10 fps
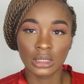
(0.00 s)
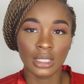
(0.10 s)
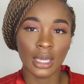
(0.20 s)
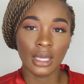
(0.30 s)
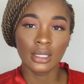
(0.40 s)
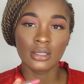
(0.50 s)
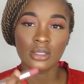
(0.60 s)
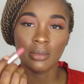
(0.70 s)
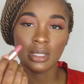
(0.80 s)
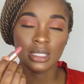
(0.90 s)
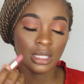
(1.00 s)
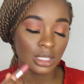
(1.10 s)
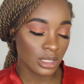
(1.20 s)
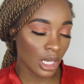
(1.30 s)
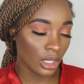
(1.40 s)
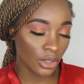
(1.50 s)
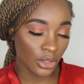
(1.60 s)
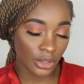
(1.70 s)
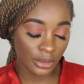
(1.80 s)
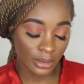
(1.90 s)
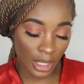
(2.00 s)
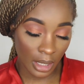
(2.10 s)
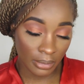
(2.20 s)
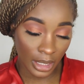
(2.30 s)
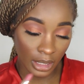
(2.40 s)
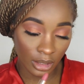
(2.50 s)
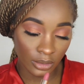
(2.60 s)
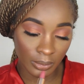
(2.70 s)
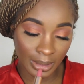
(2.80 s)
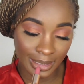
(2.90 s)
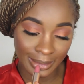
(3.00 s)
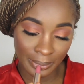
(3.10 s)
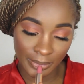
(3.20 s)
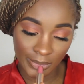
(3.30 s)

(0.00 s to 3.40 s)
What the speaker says: Okay, so I'm going to take this color and apply it all over my lip.